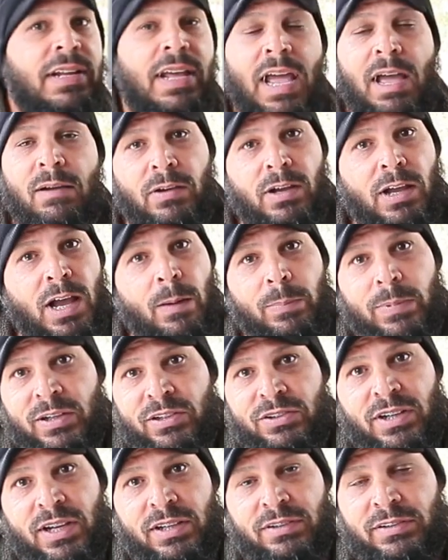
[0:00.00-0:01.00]
to have a couple
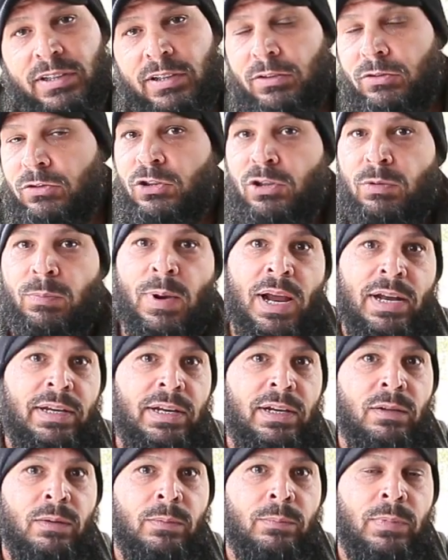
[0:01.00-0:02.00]
of chest seals. You might
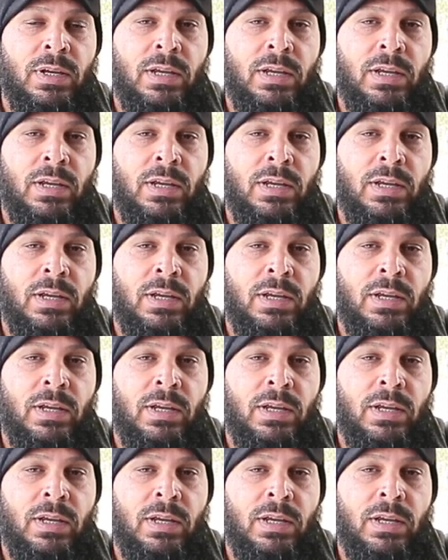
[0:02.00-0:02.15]
need them,